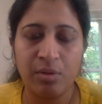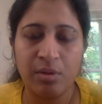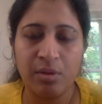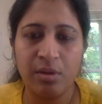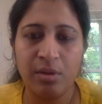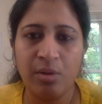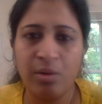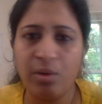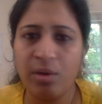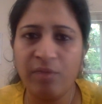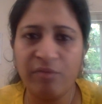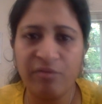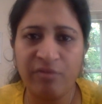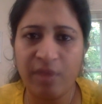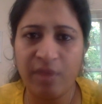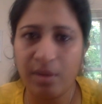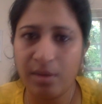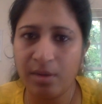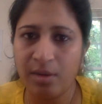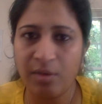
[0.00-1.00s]
You can
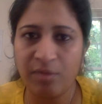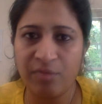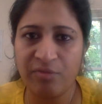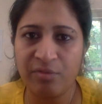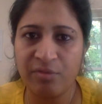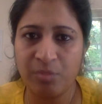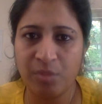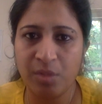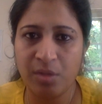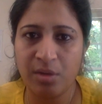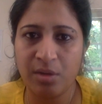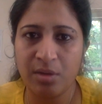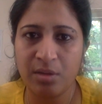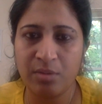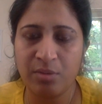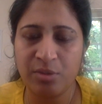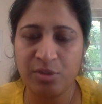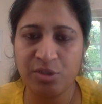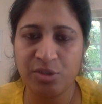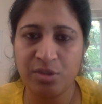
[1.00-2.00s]
find out from their
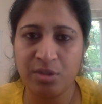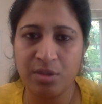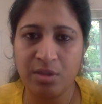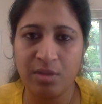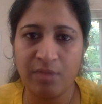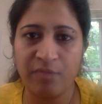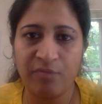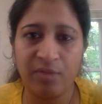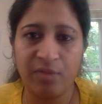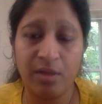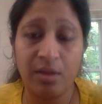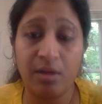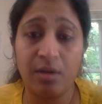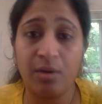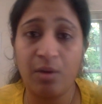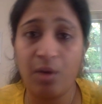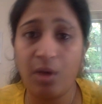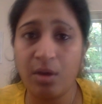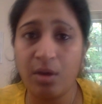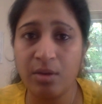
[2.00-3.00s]
expressions if they are
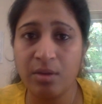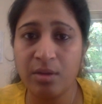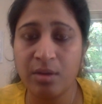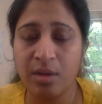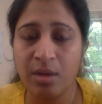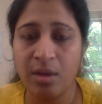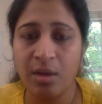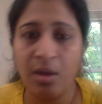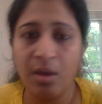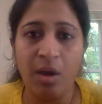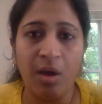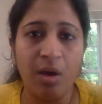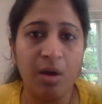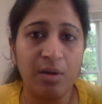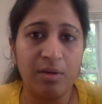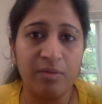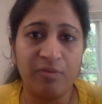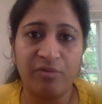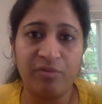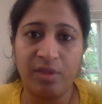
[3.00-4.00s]
lost
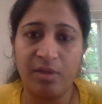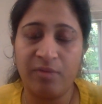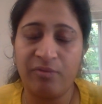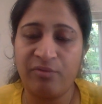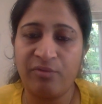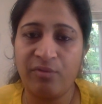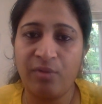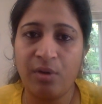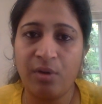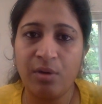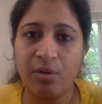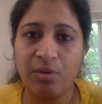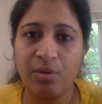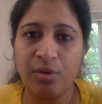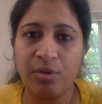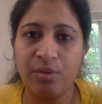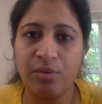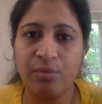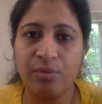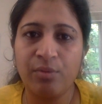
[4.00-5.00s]
or if they follow
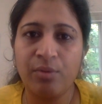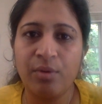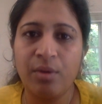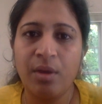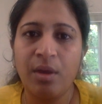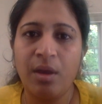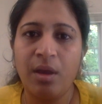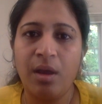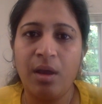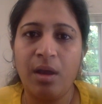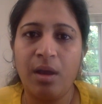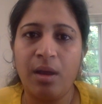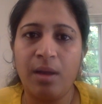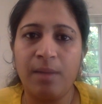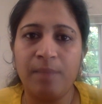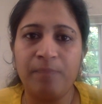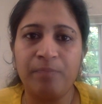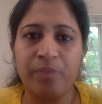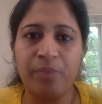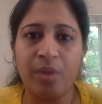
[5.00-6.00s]
you,
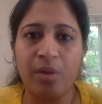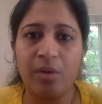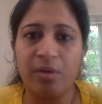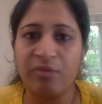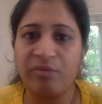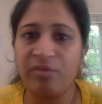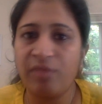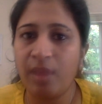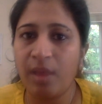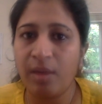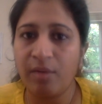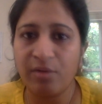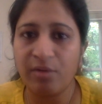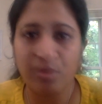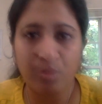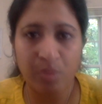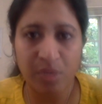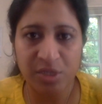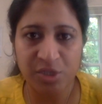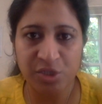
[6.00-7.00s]
or if they have
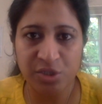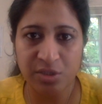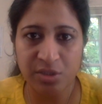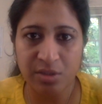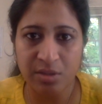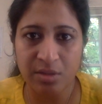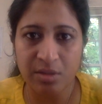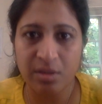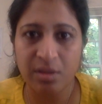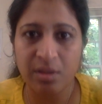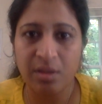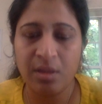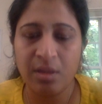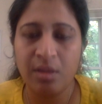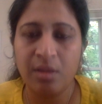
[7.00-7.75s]
questions.